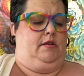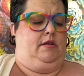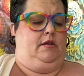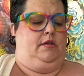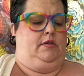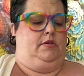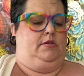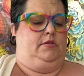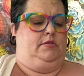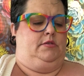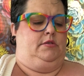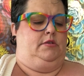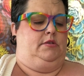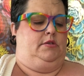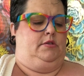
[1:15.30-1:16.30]

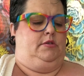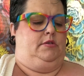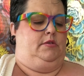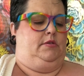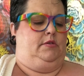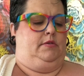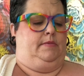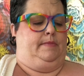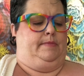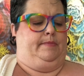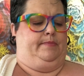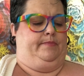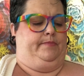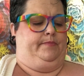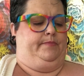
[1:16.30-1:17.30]

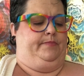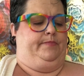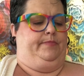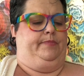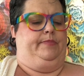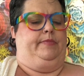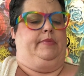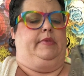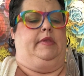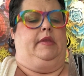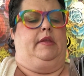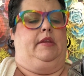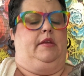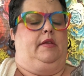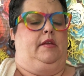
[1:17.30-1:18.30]

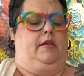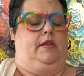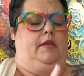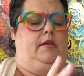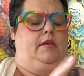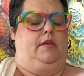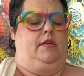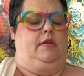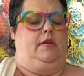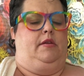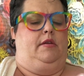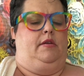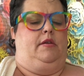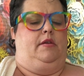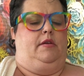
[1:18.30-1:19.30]

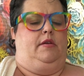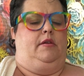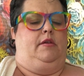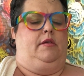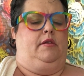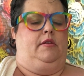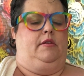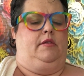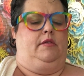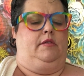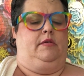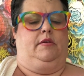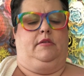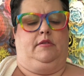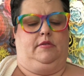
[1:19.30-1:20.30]

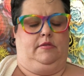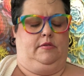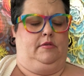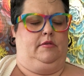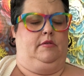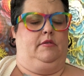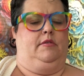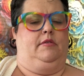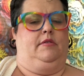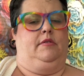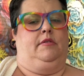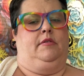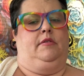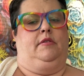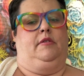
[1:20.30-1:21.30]

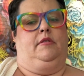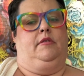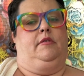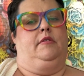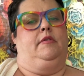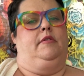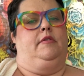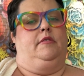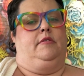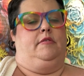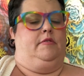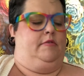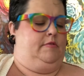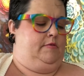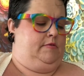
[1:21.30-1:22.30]

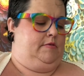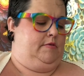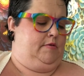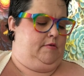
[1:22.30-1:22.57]
[no speech]